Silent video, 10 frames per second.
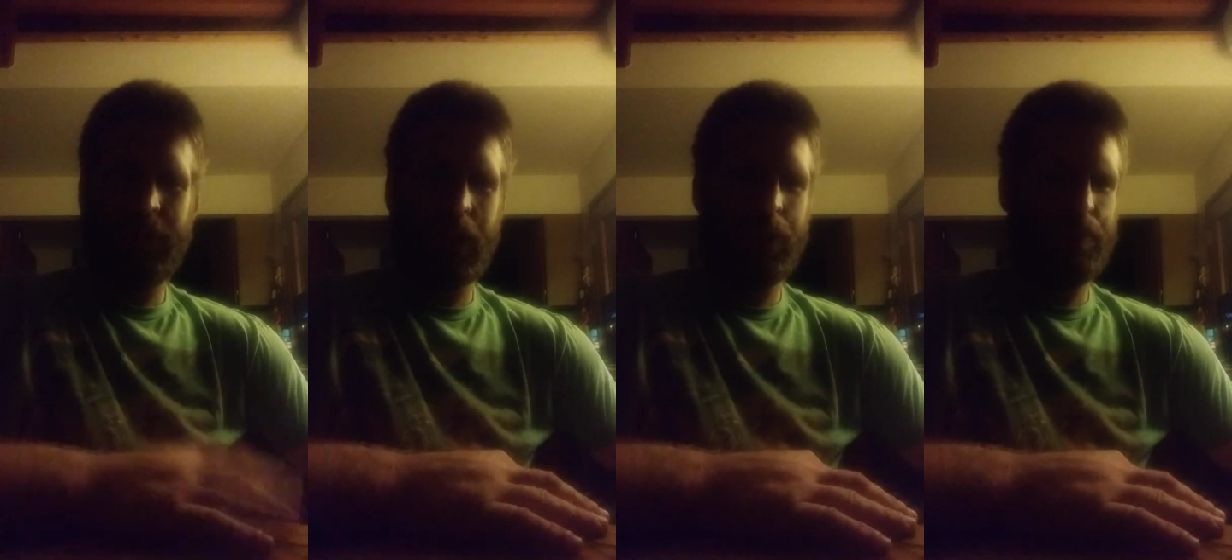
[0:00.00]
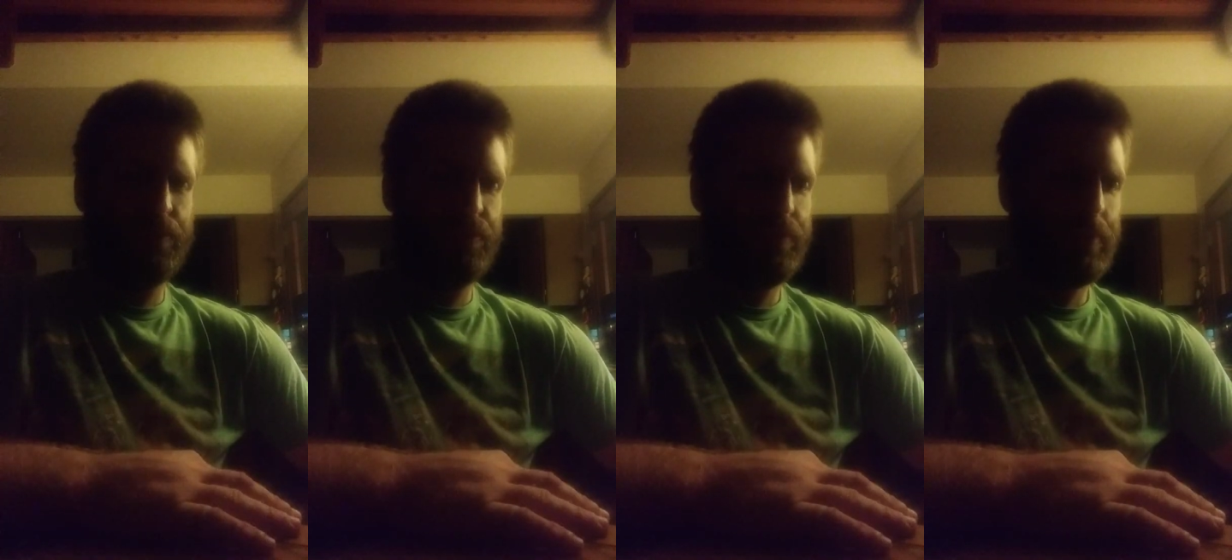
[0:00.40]
Yeah,
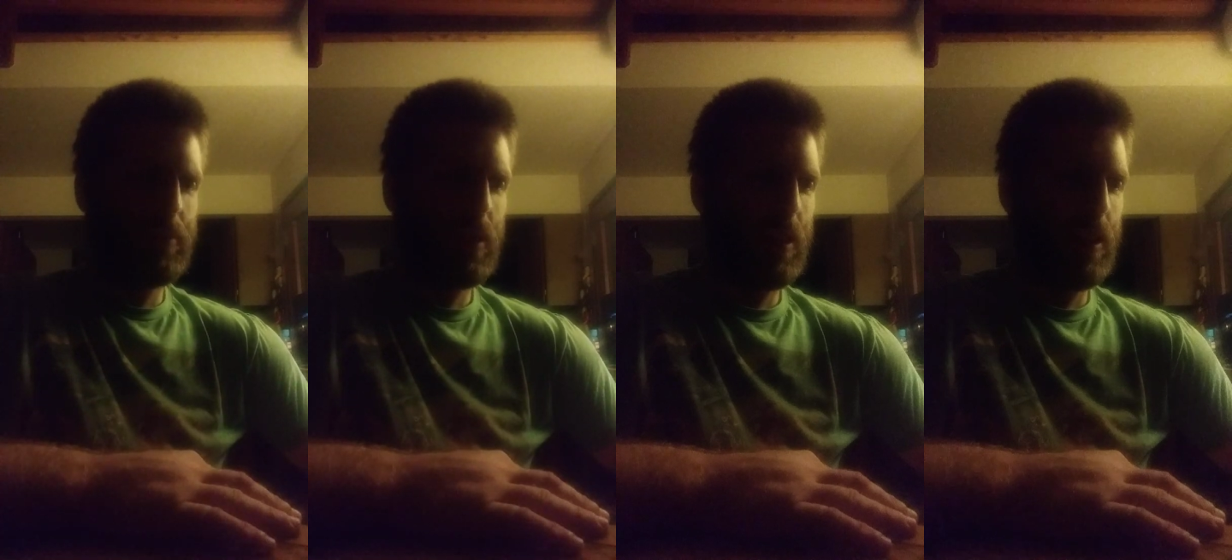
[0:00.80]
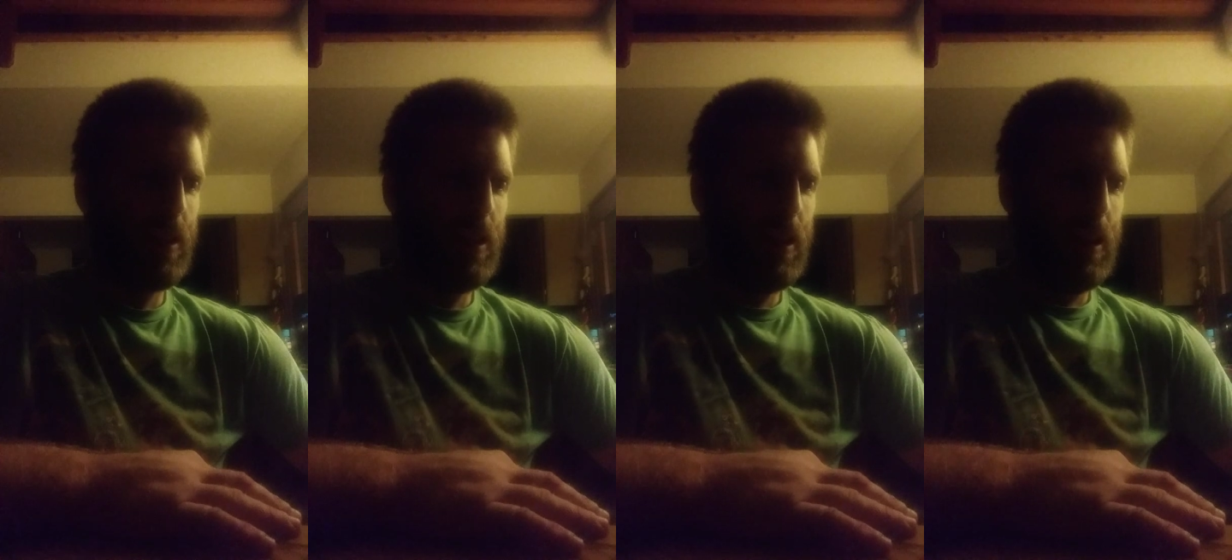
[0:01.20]

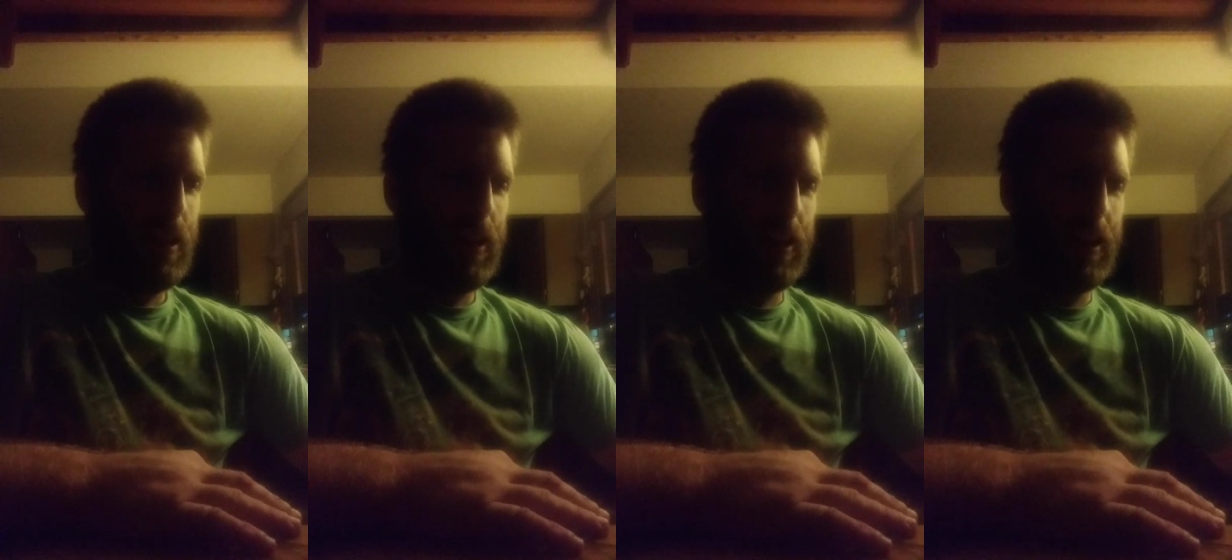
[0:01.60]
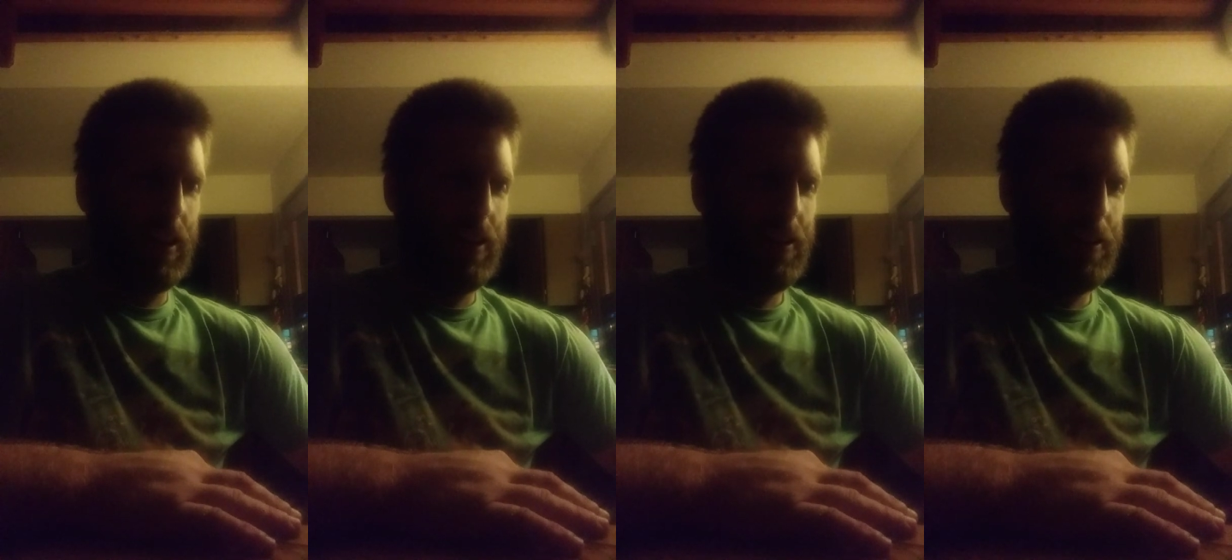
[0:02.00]

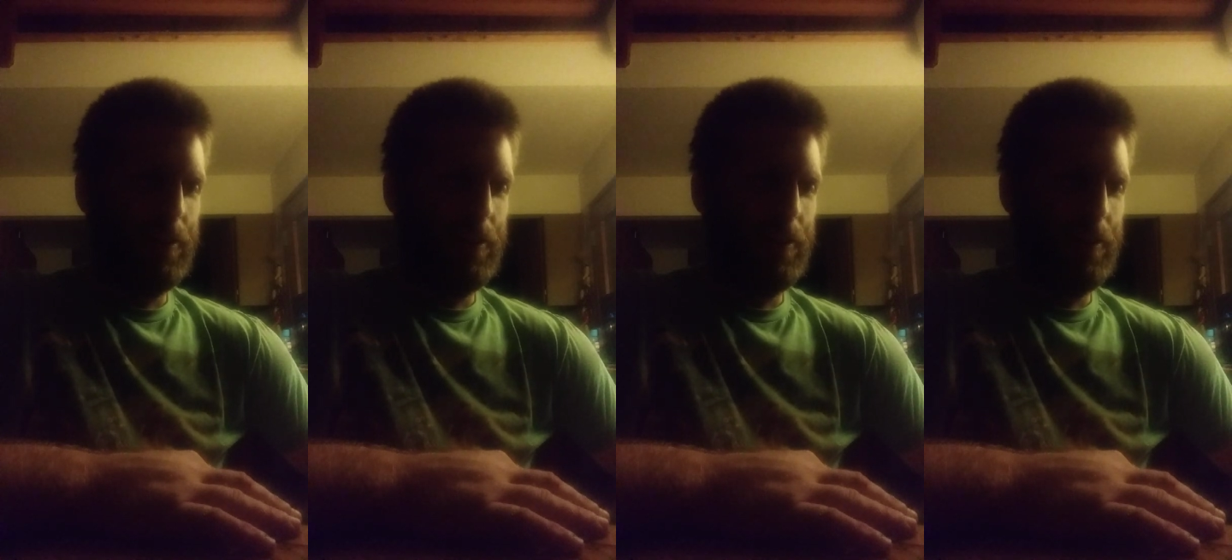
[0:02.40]
and